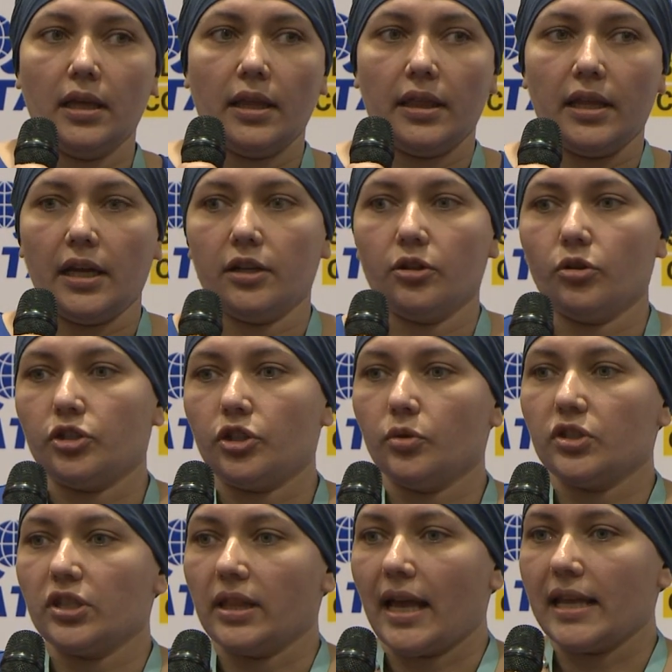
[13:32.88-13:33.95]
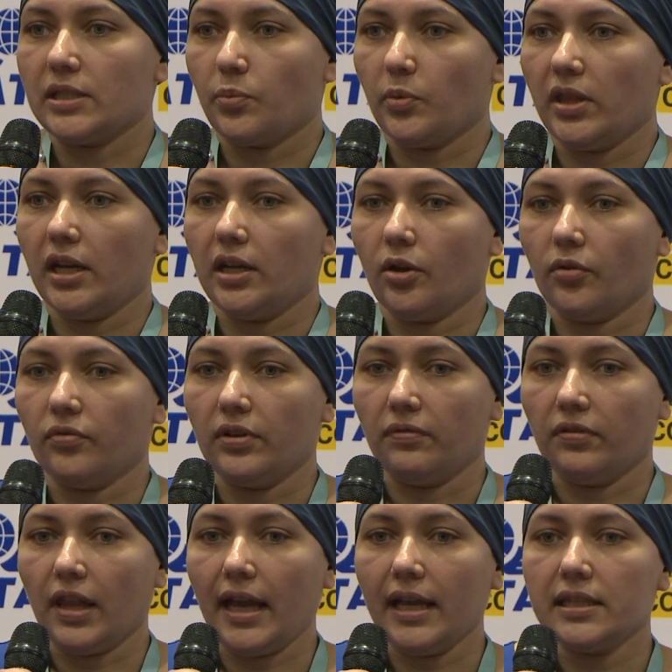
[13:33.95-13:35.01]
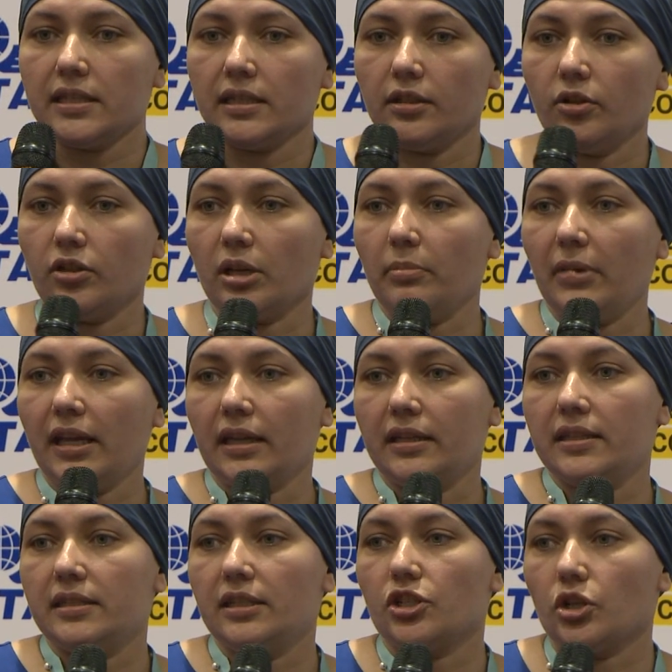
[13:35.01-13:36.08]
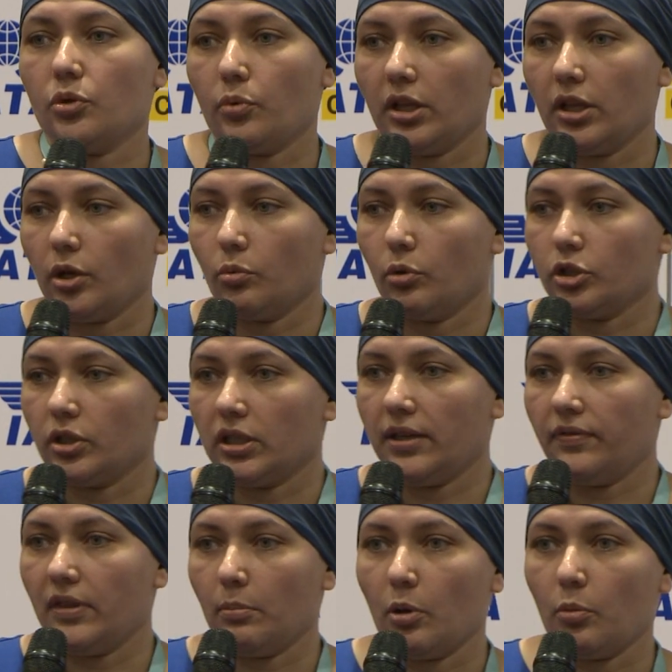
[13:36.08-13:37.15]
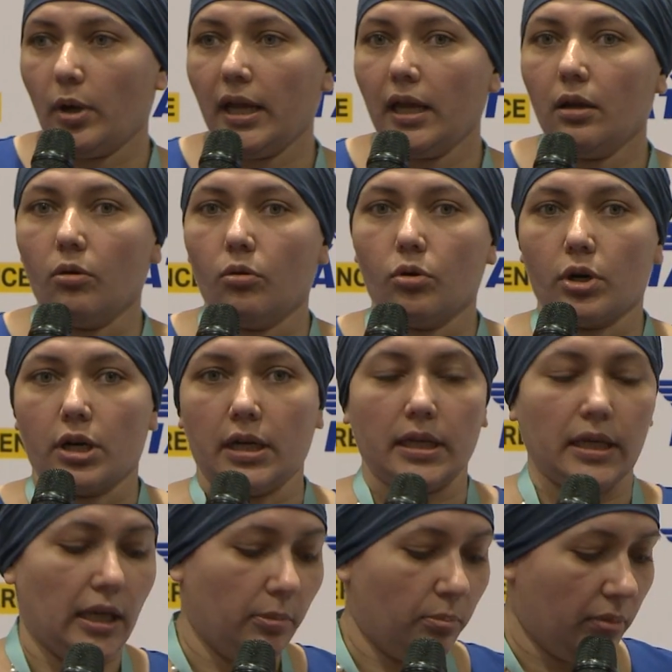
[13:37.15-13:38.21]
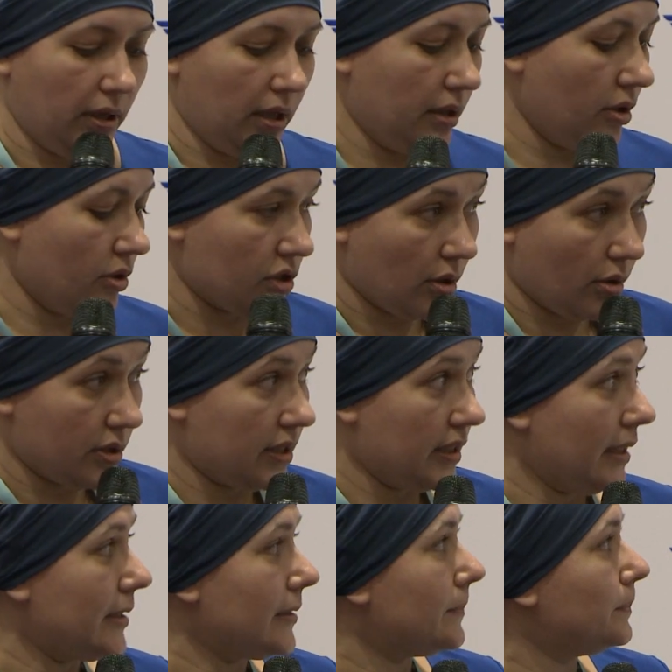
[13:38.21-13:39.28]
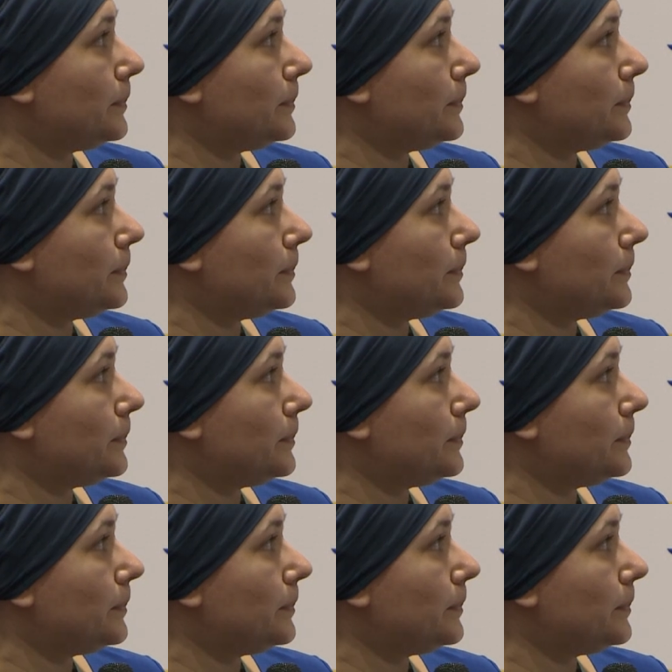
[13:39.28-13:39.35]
they are not utilized with any of the flights, and you can make a decision whether you want to give them away or keep in your slot set.